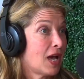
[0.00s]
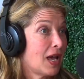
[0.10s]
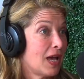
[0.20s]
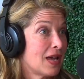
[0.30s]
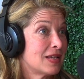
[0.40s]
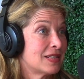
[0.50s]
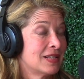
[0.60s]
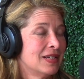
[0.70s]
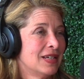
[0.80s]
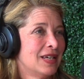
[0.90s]
fries,
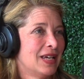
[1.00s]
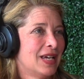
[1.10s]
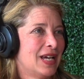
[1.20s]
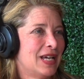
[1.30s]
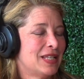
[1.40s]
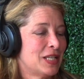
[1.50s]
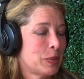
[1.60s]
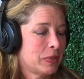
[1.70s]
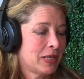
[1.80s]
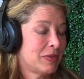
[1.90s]
and then
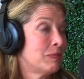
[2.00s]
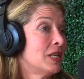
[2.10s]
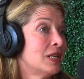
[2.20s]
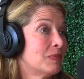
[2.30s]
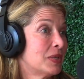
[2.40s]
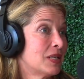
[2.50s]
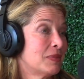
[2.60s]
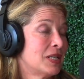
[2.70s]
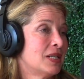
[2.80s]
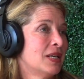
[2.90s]
they blame the meat. But I
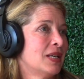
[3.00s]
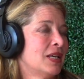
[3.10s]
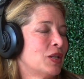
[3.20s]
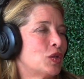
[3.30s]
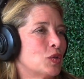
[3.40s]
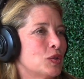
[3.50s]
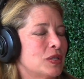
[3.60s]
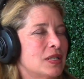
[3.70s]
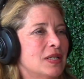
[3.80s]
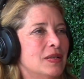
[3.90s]
mean,
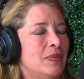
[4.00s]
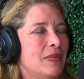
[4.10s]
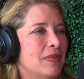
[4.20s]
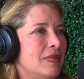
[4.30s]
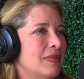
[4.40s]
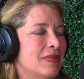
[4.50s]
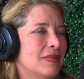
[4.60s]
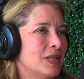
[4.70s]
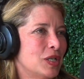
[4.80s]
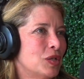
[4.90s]
those the
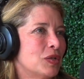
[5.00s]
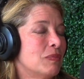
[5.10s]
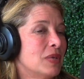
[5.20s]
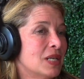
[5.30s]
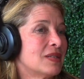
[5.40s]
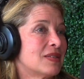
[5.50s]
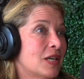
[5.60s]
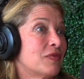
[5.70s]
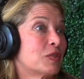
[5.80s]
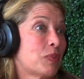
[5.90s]
meat itself